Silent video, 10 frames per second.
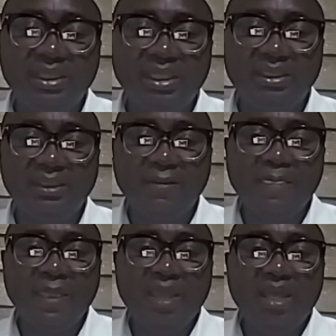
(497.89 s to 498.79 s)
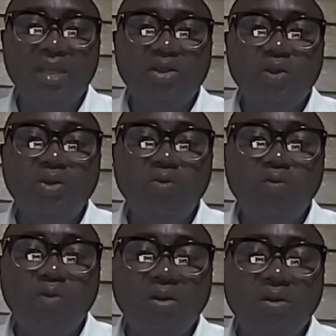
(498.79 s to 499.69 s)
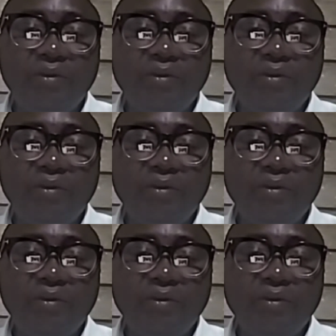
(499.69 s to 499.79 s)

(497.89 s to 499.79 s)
And the only one of